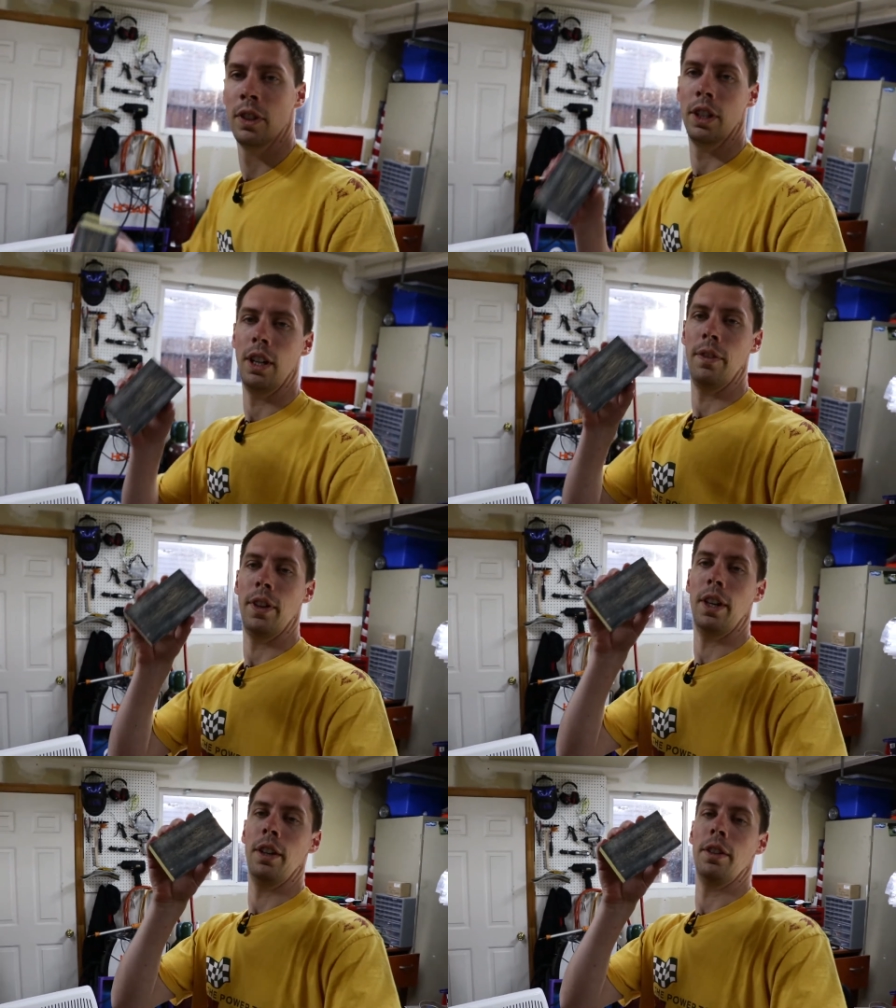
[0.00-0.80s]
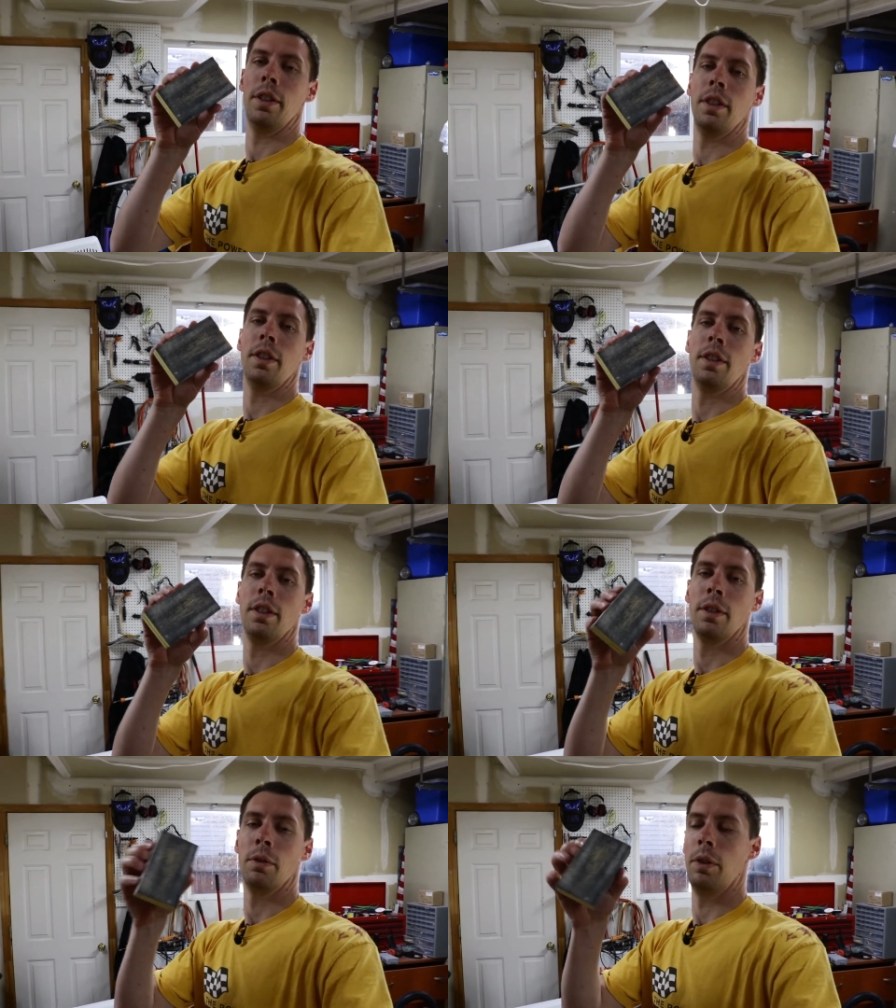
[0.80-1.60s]
and I found
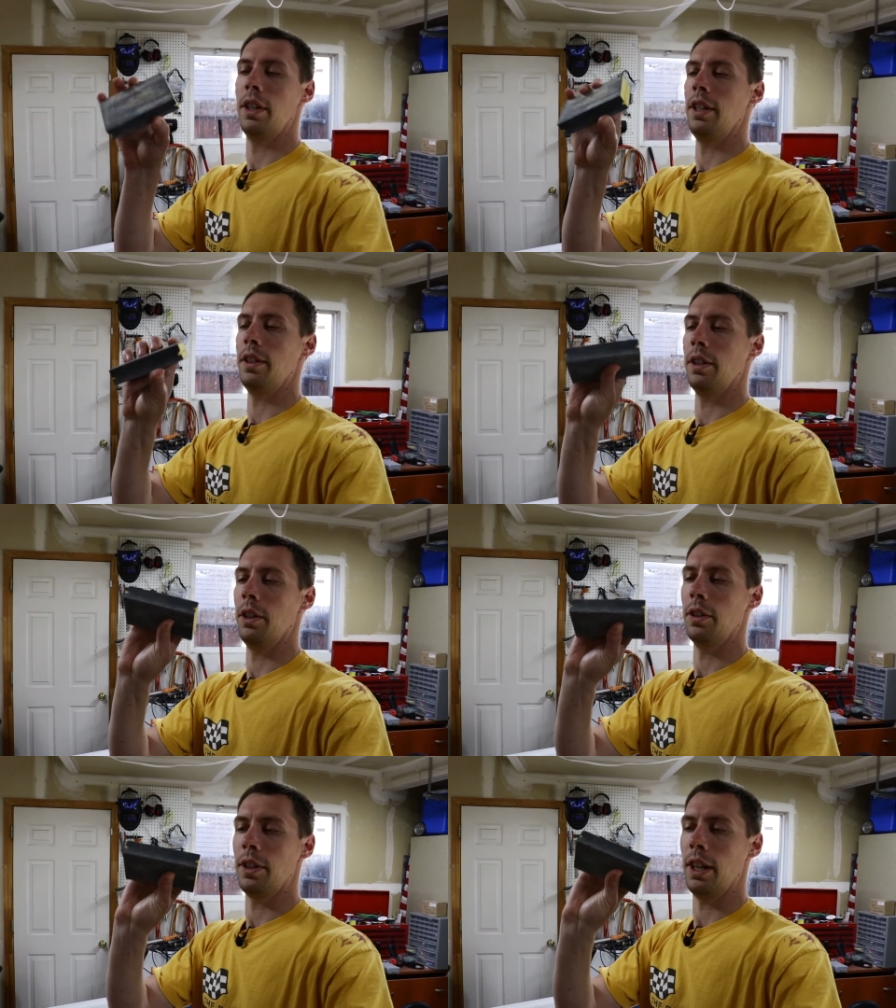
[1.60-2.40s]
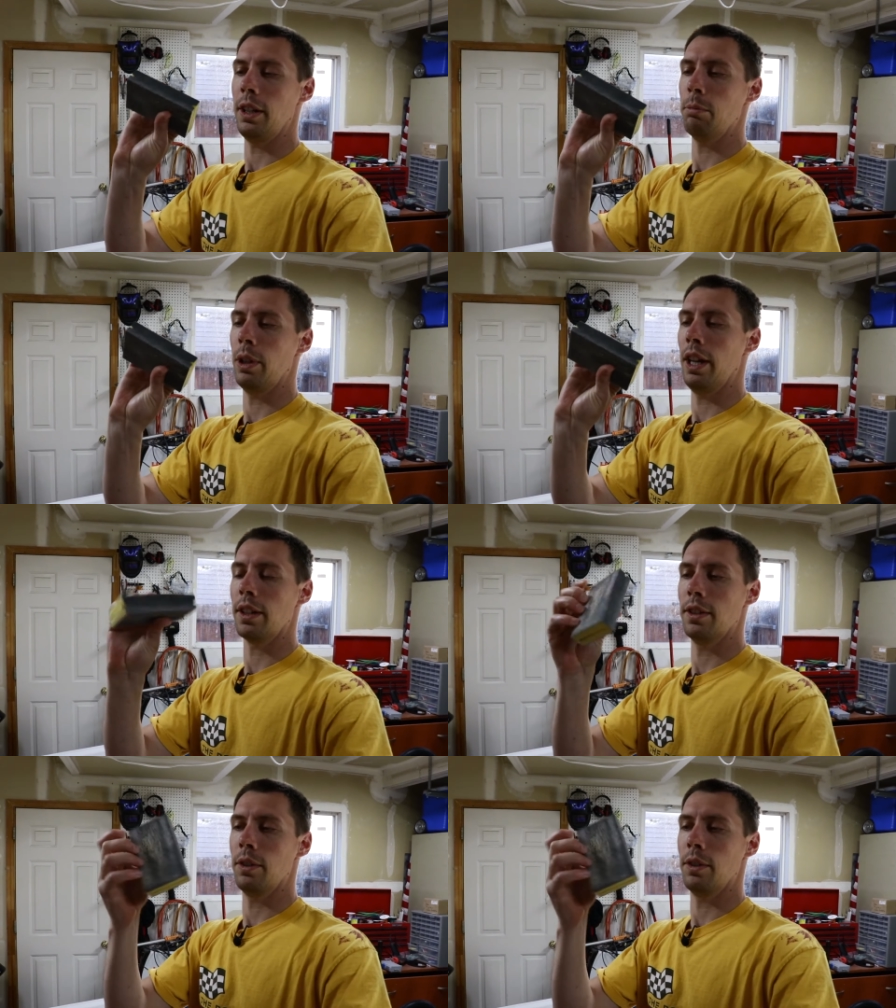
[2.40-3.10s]
one of these little sanding blocks.